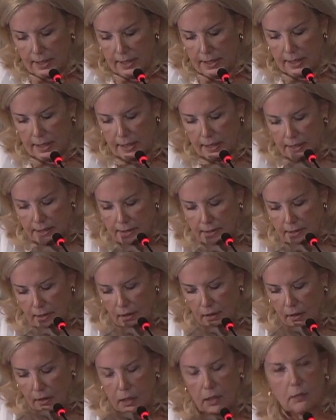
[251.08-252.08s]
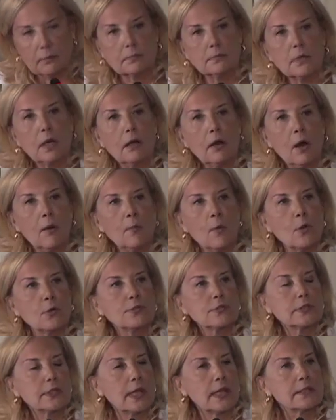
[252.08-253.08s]
is um,
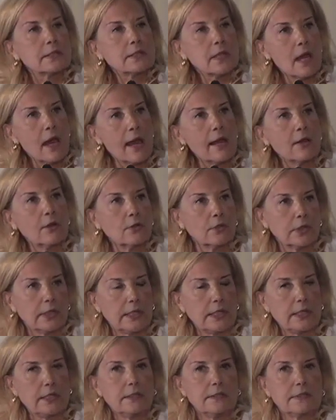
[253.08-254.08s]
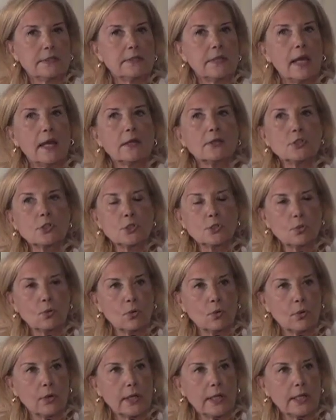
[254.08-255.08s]
almost entirely
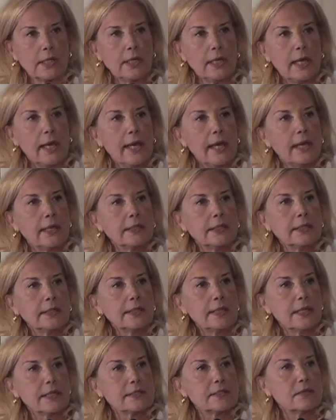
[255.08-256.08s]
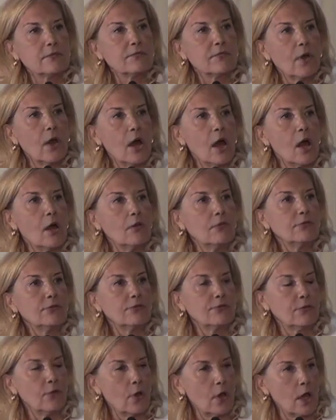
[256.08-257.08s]
statutory and it has evolved
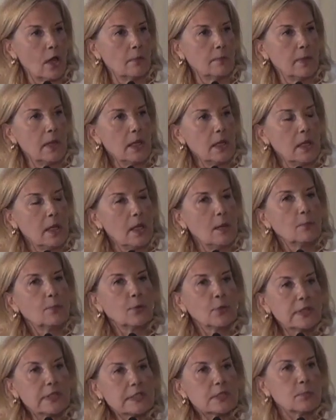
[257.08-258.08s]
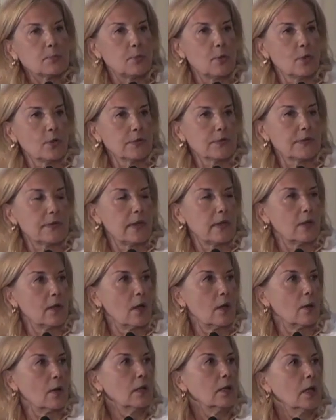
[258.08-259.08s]
from principles that
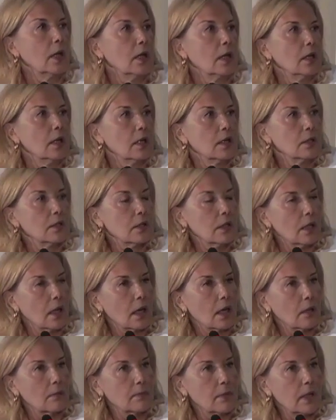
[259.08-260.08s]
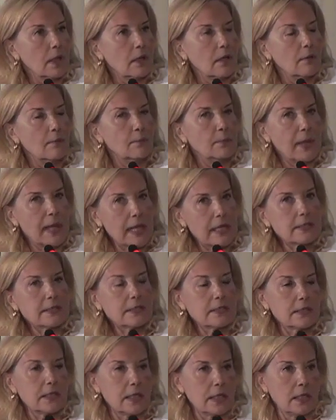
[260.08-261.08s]
are um,
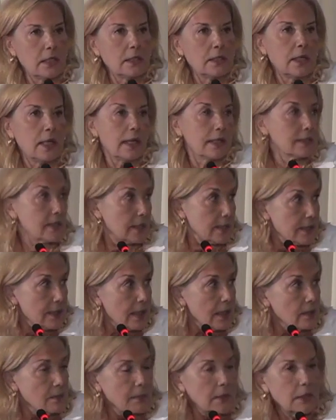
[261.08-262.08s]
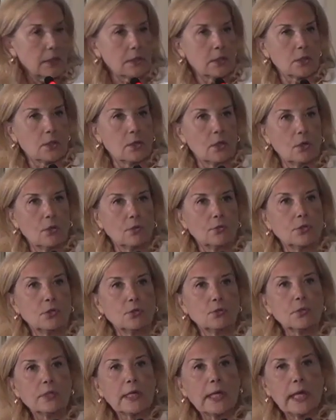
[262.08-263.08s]
based in, as I said a minute ago,
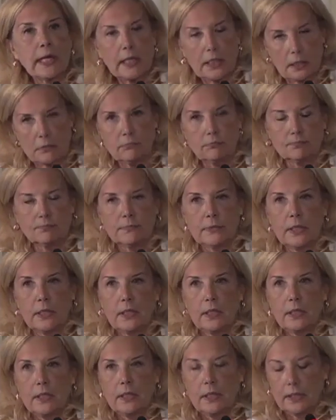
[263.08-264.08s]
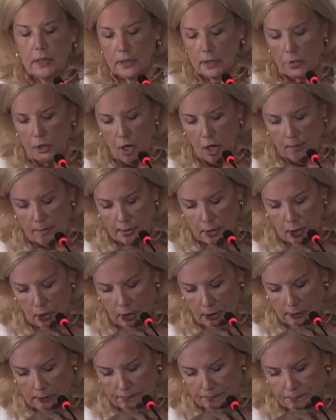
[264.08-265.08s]
UK uh, common
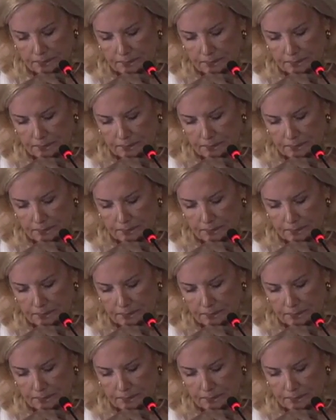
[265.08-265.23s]
law.